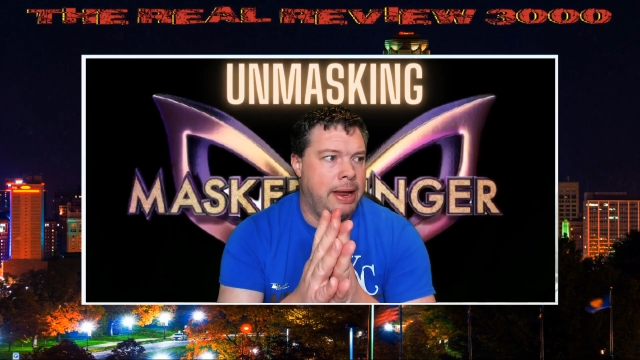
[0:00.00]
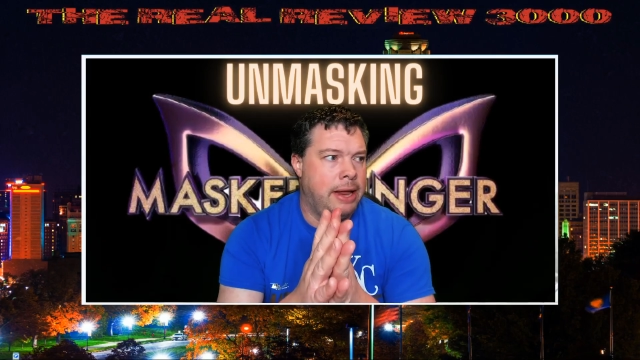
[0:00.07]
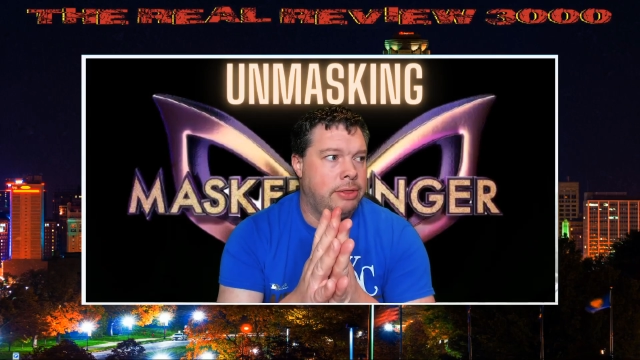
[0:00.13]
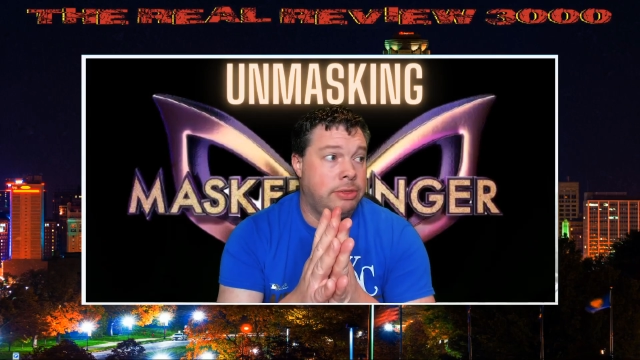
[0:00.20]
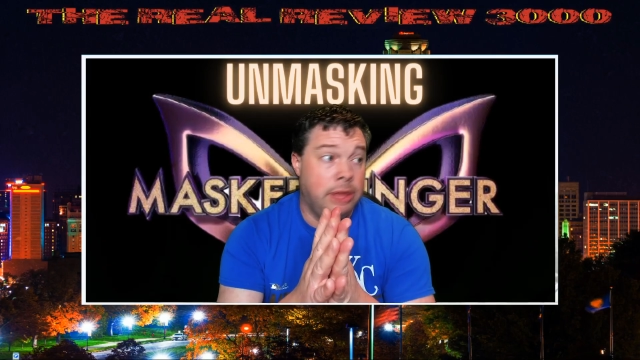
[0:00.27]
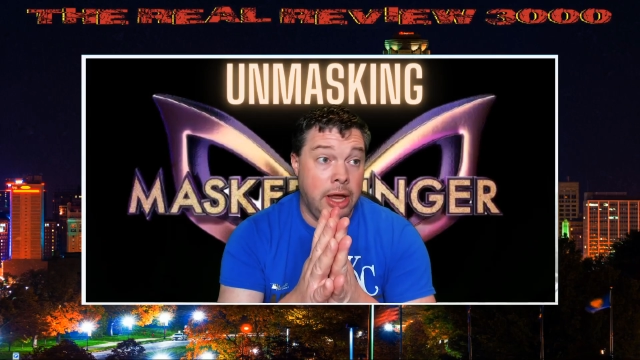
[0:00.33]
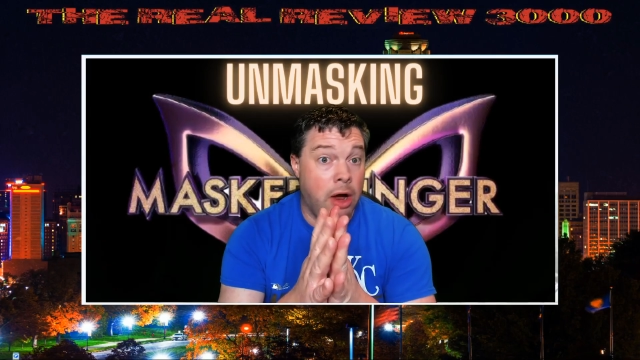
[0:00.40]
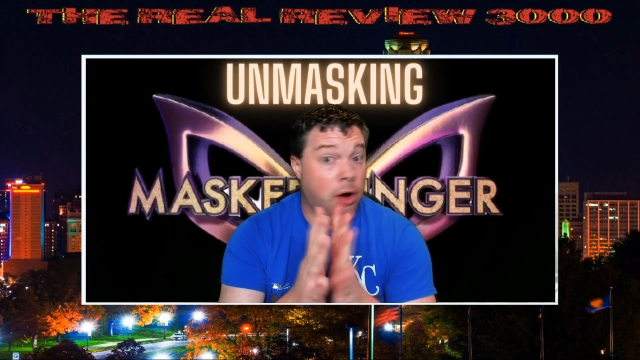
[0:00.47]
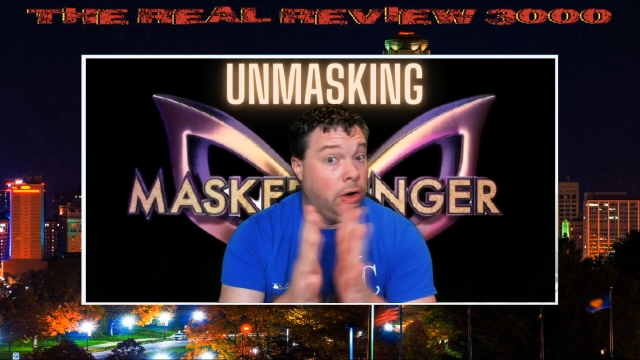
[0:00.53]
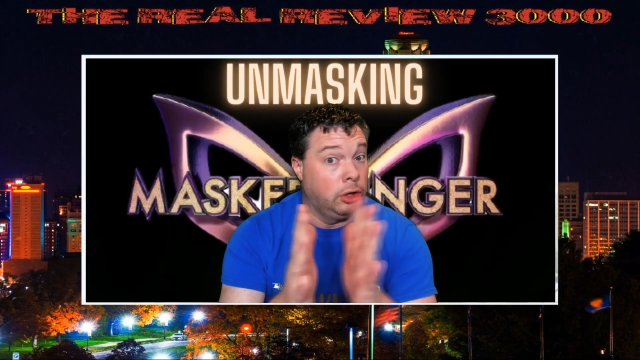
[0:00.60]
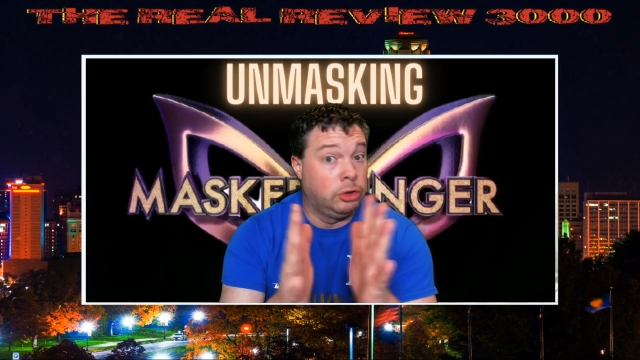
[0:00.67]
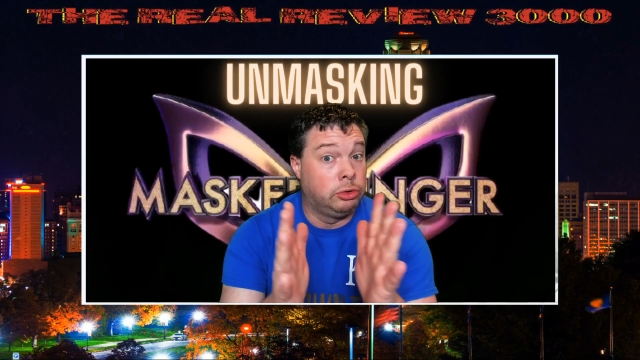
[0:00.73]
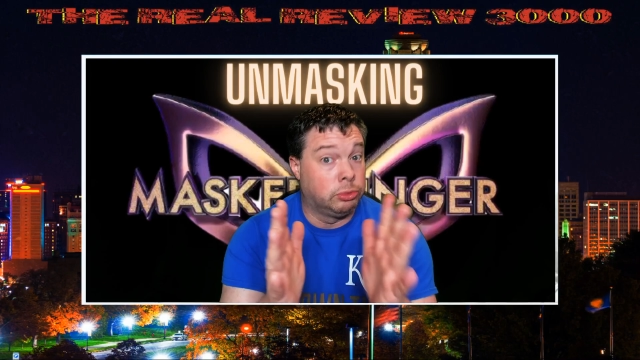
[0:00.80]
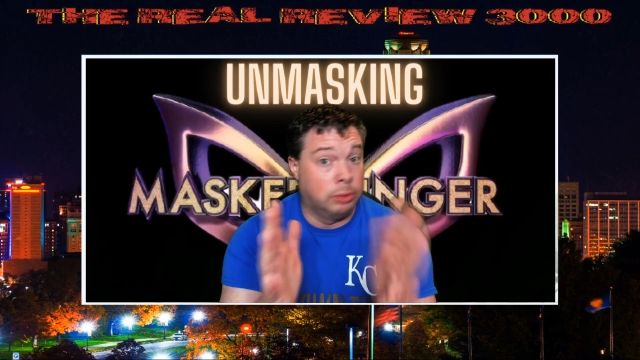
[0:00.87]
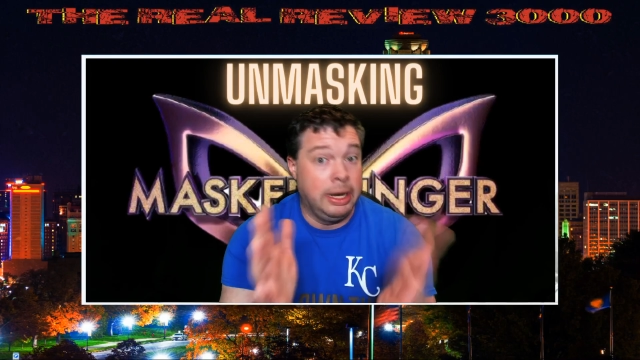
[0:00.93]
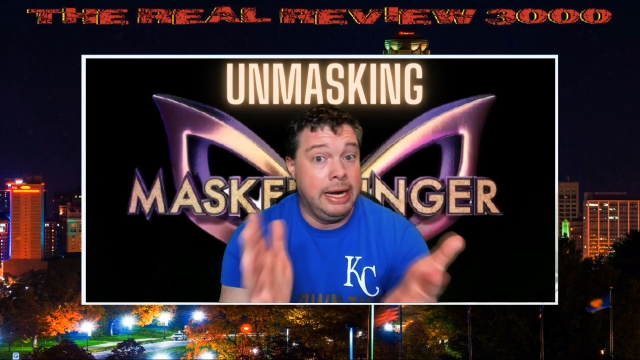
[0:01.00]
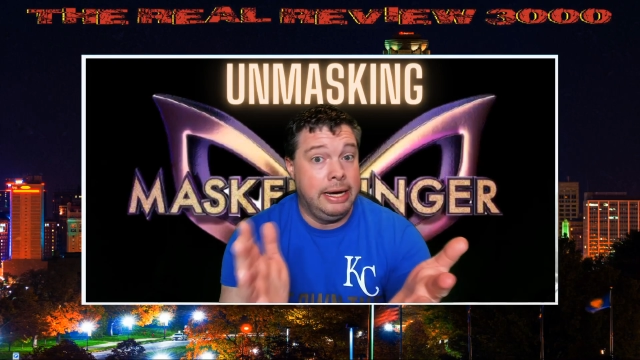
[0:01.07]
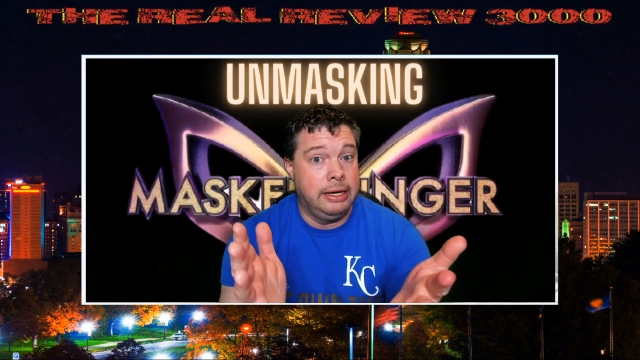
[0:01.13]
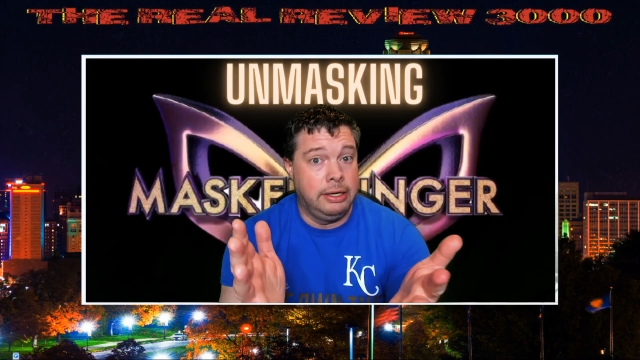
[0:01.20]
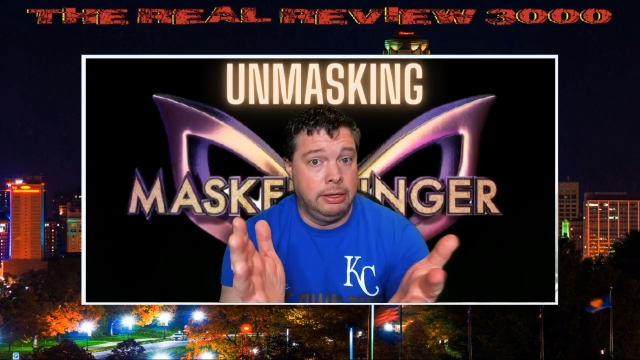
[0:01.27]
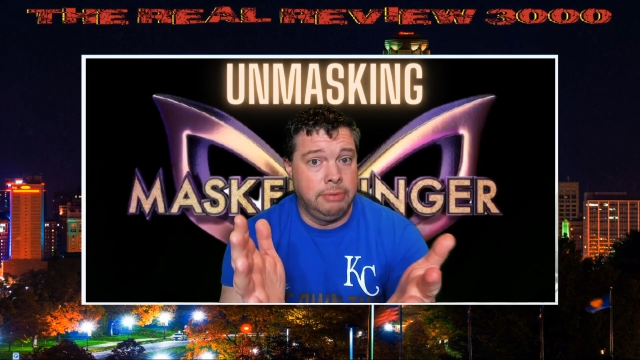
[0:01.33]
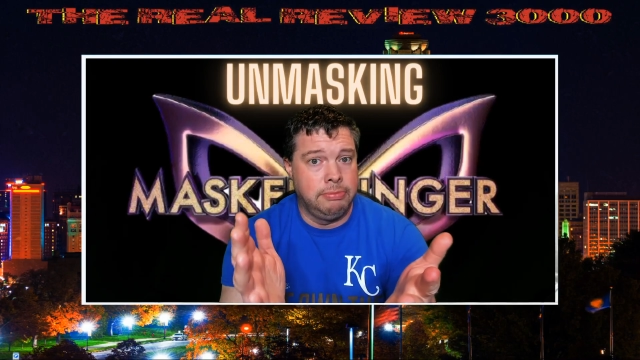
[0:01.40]
And they are great
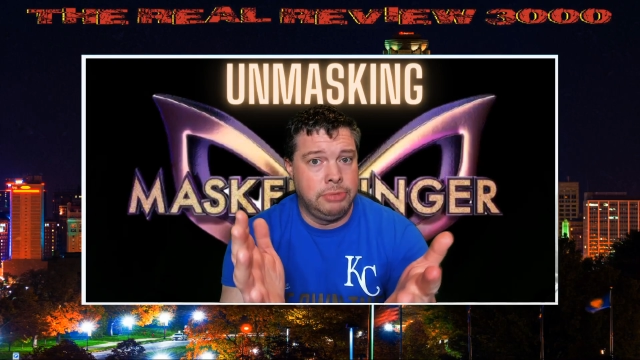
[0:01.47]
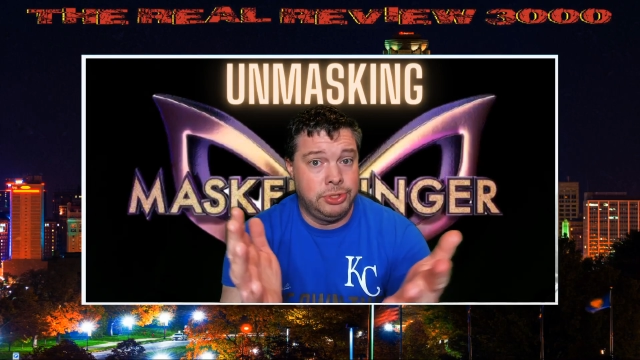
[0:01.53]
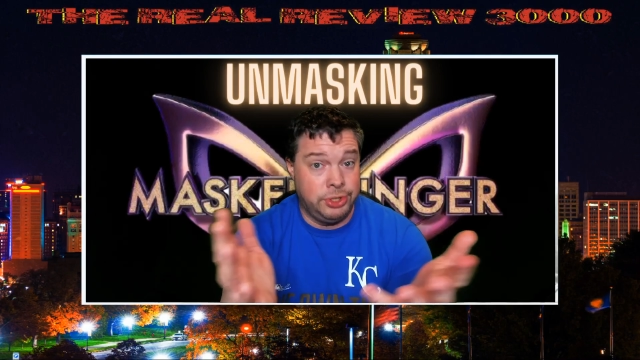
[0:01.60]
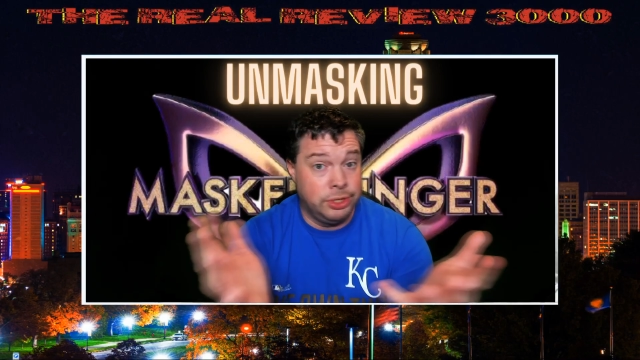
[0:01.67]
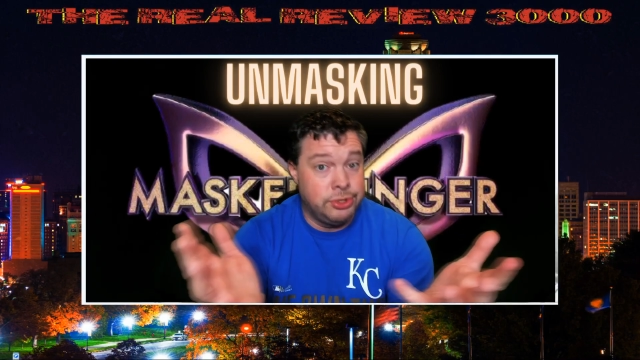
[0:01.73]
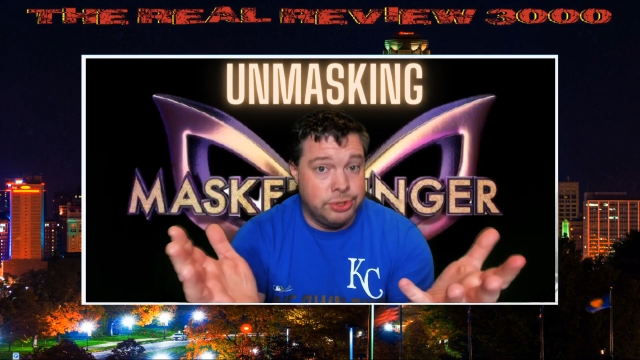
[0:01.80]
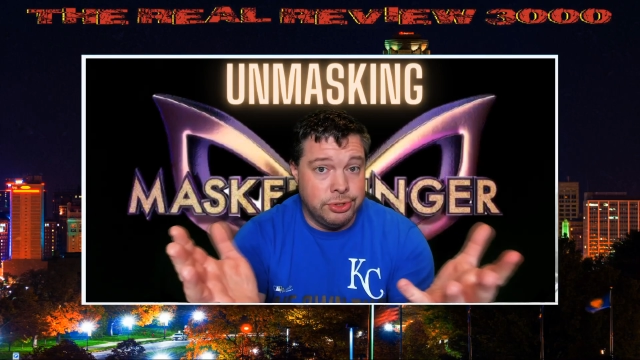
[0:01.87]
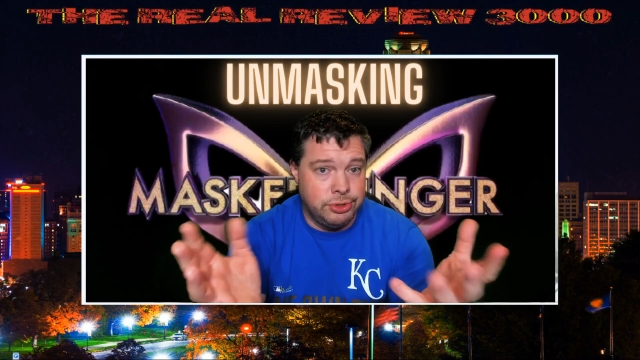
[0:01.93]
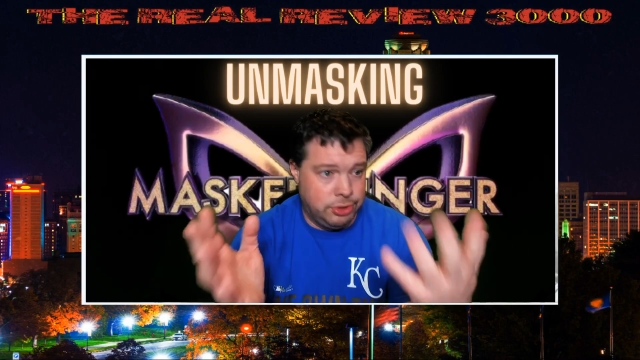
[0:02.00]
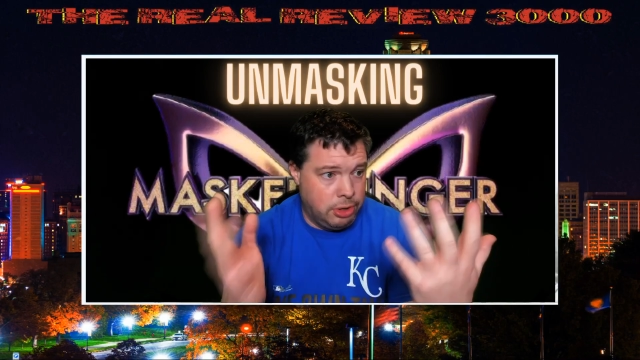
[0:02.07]
musicians.